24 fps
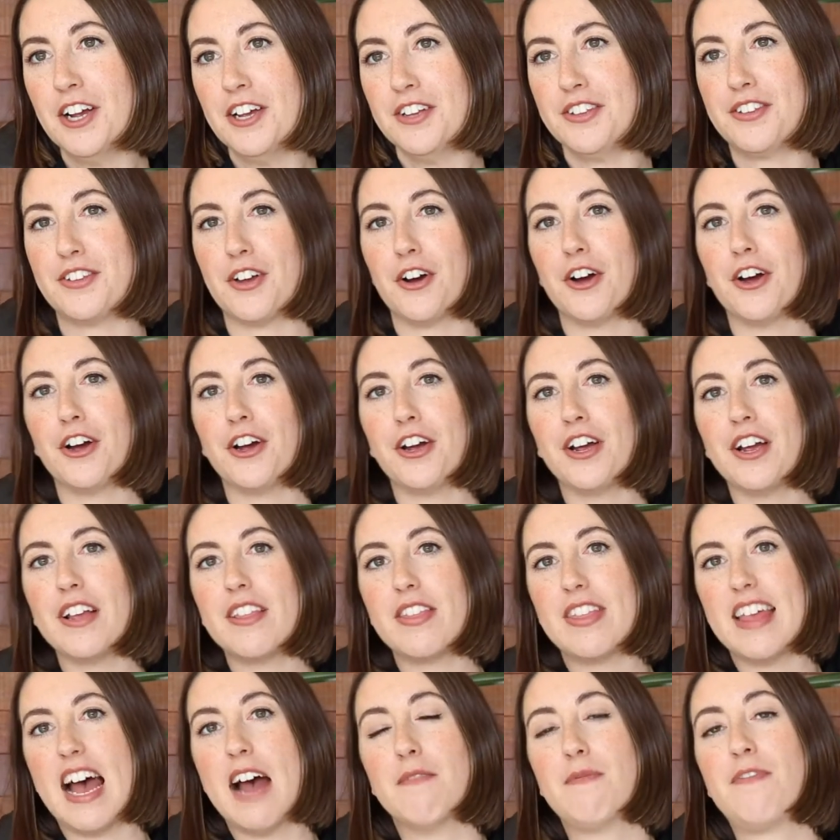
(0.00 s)
So
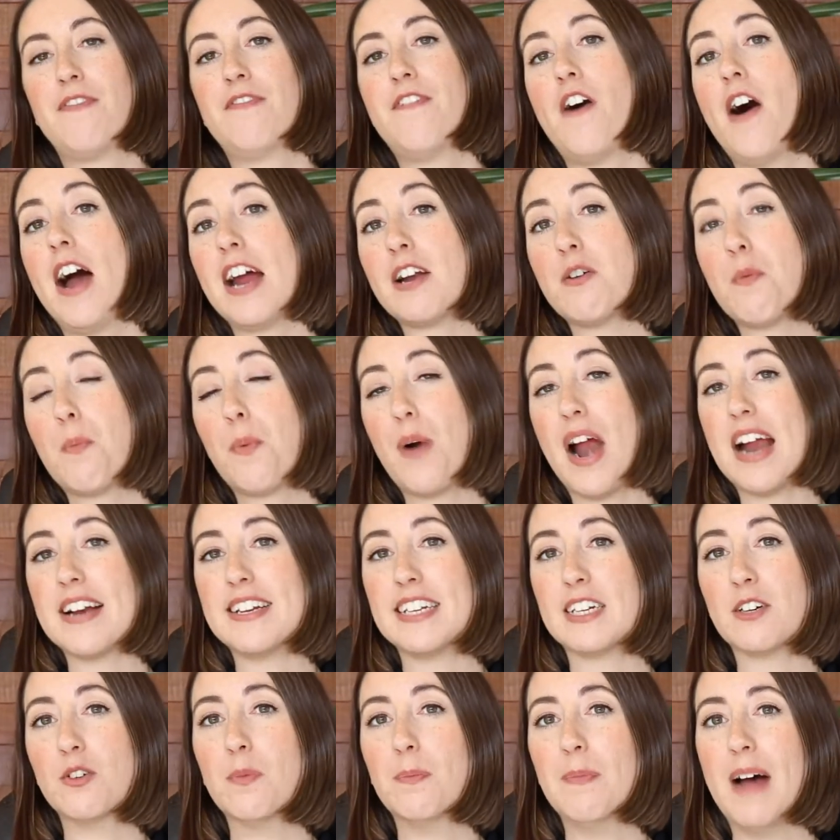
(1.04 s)
that final
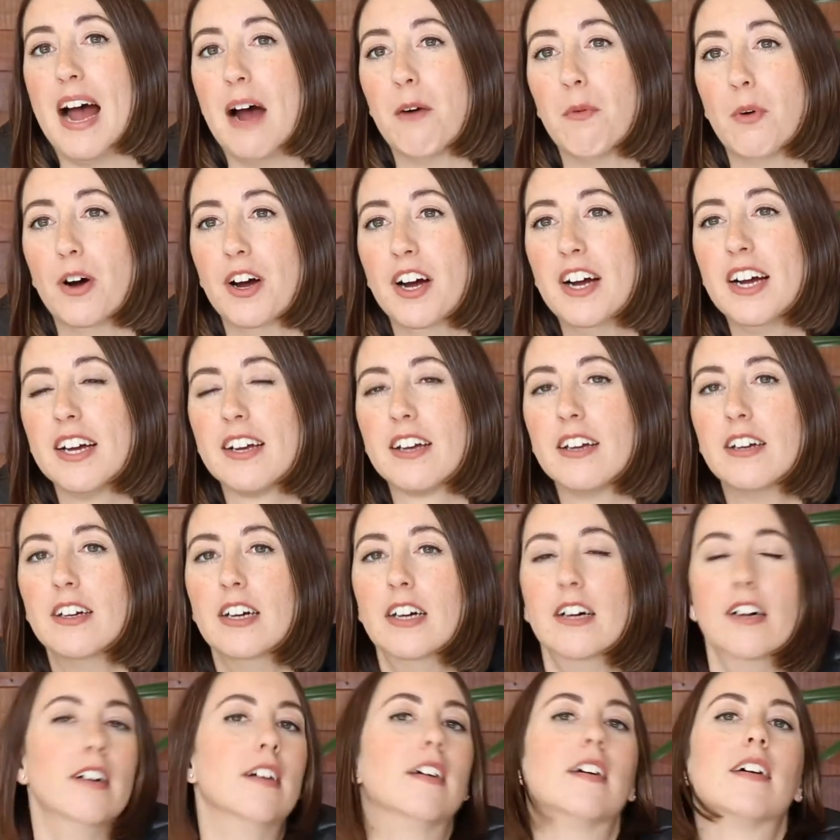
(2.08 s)
practical mat work
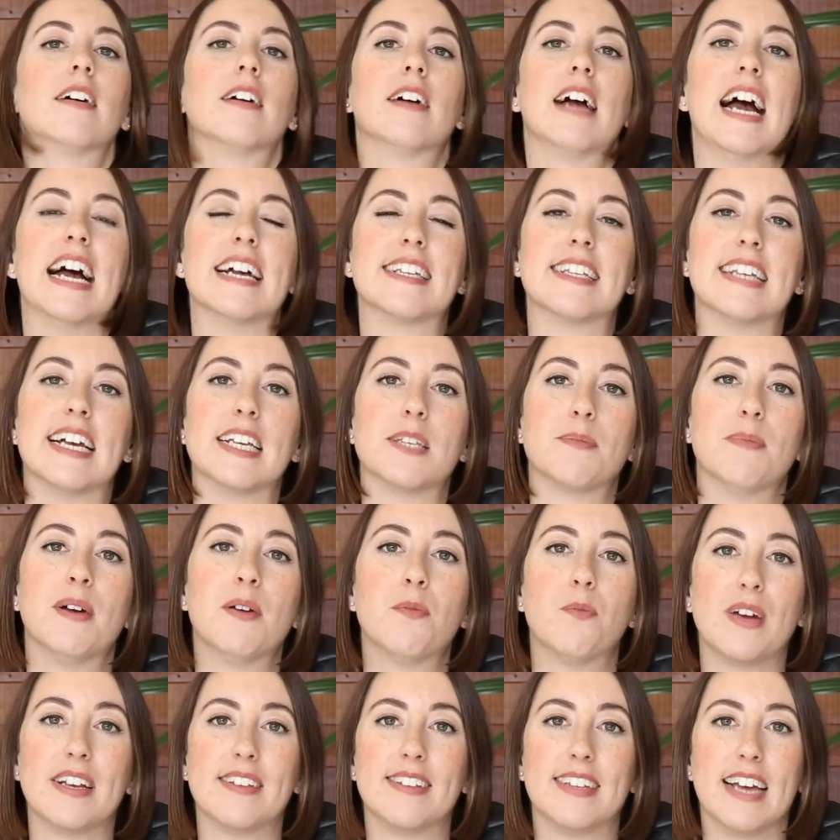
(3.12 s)

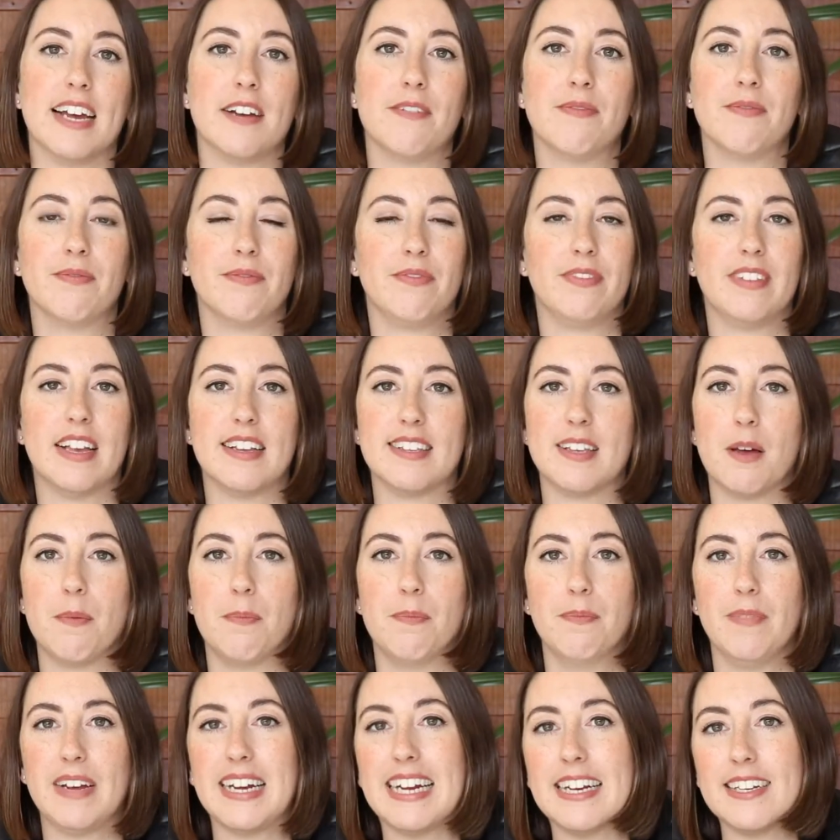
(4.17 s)
assessment, we said there's an
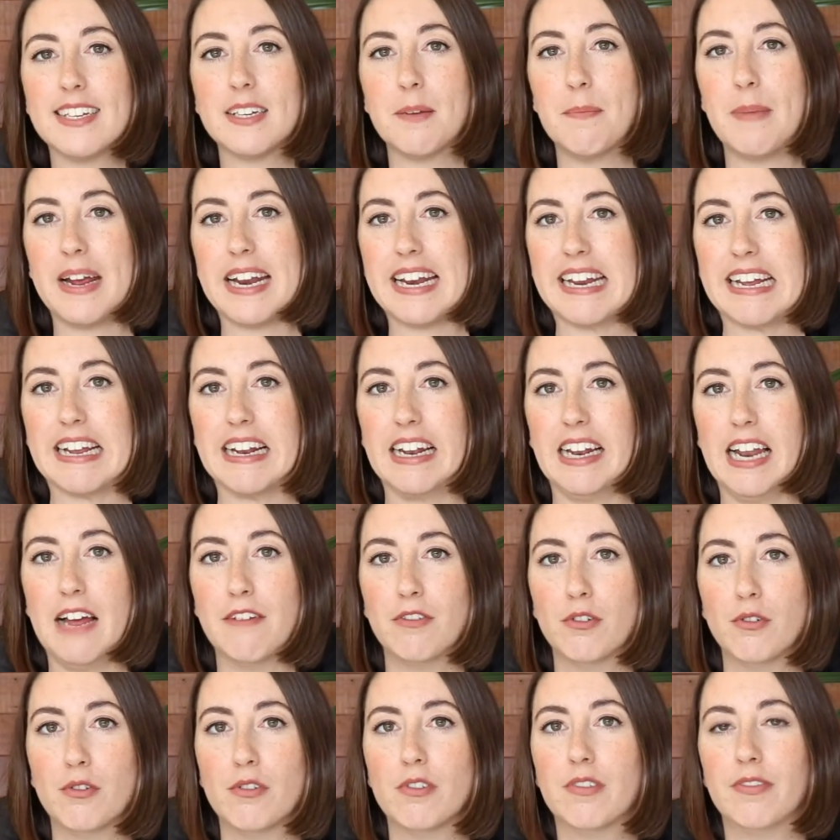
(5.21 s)
intermediate
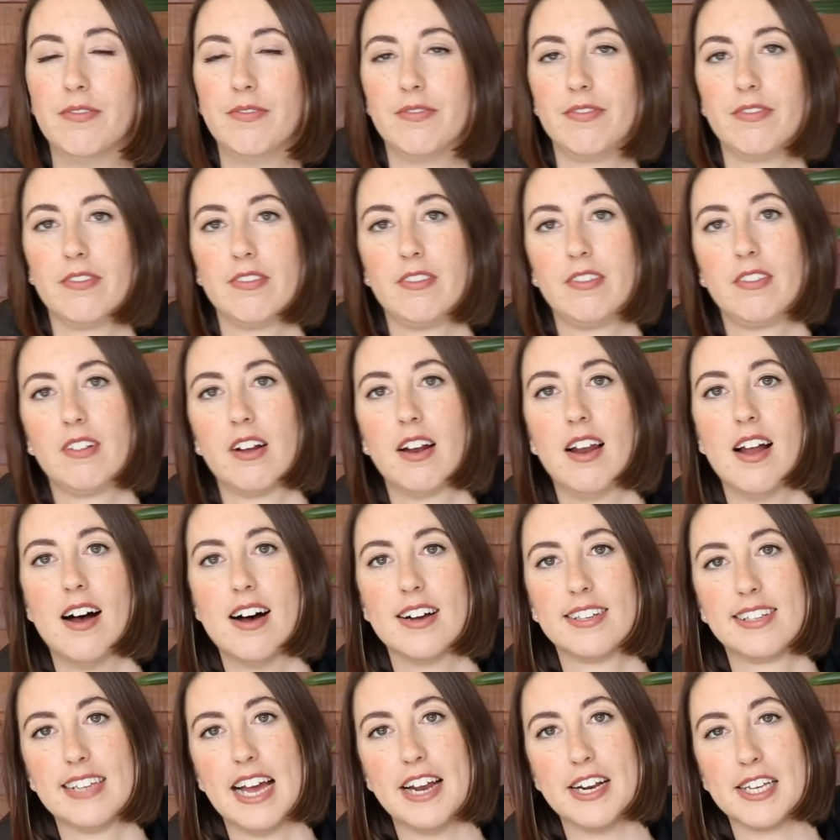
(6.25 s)
level
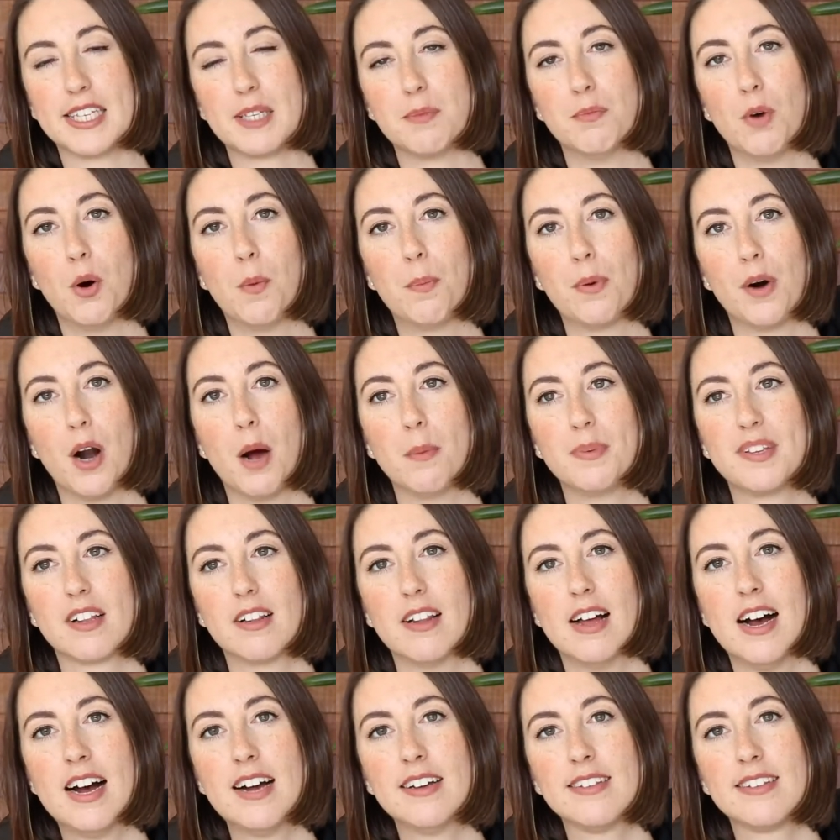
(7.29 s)
class and a small props
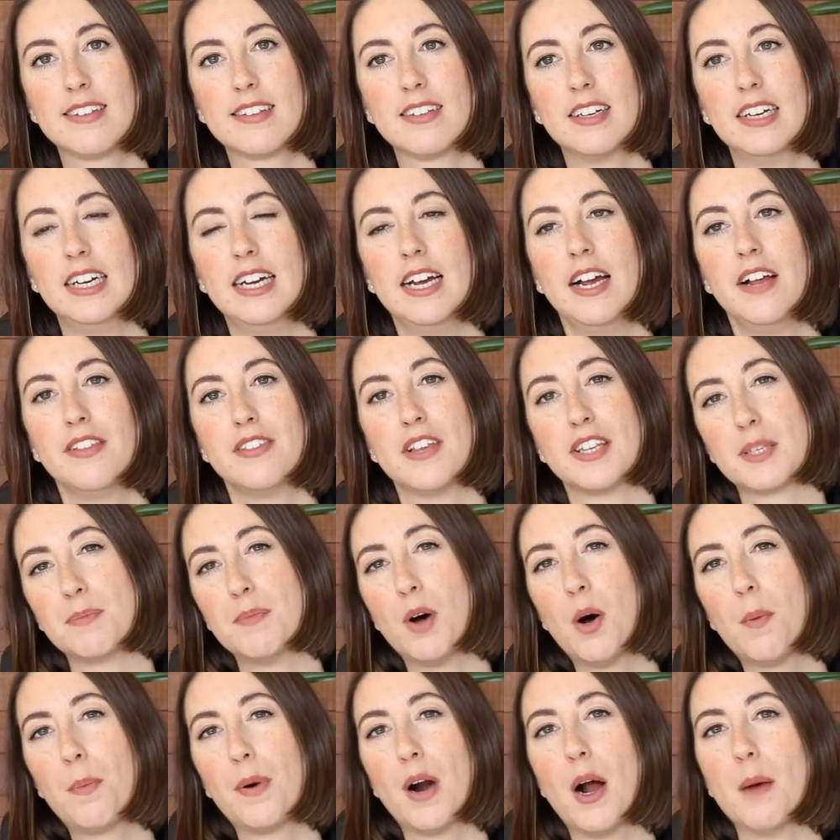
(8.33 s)
class. The
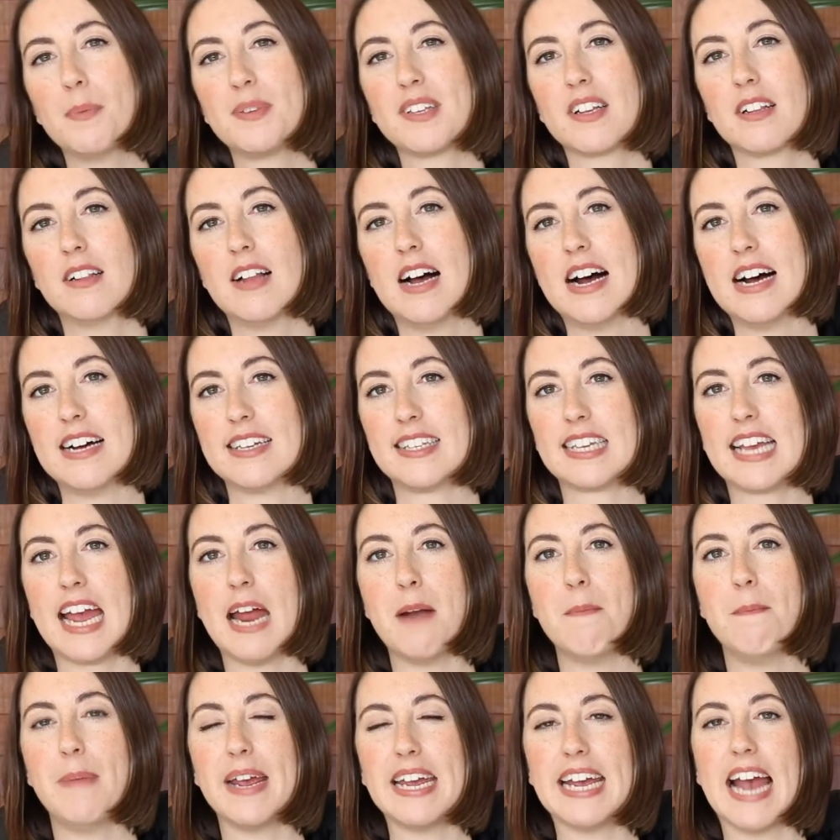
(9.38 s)
small props class
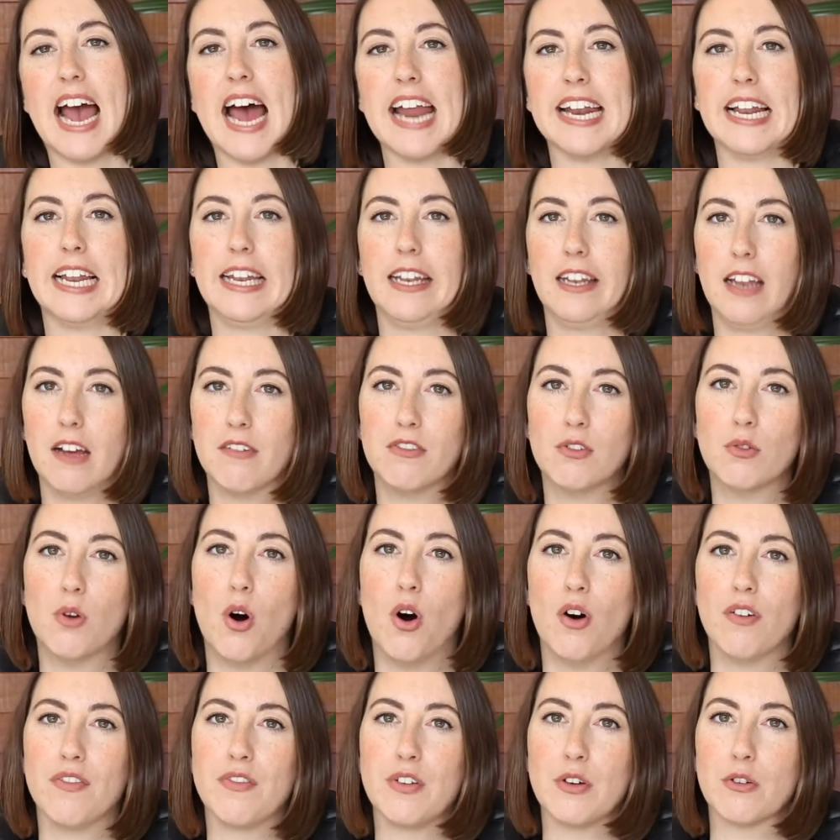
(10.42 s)
can be at a
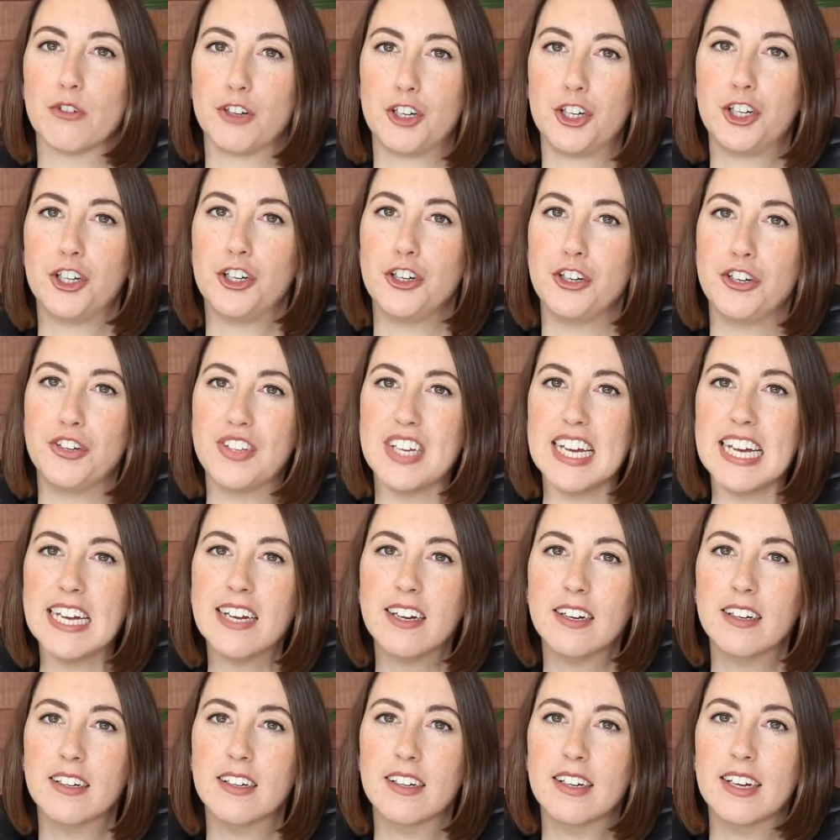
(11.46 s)
level of your
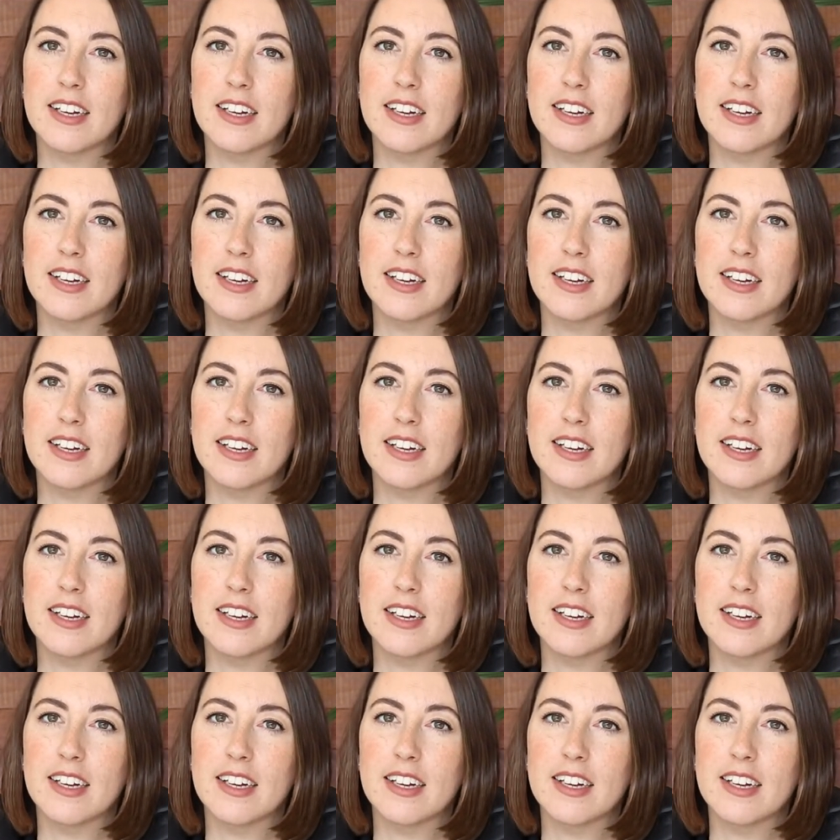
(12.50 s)
choosing,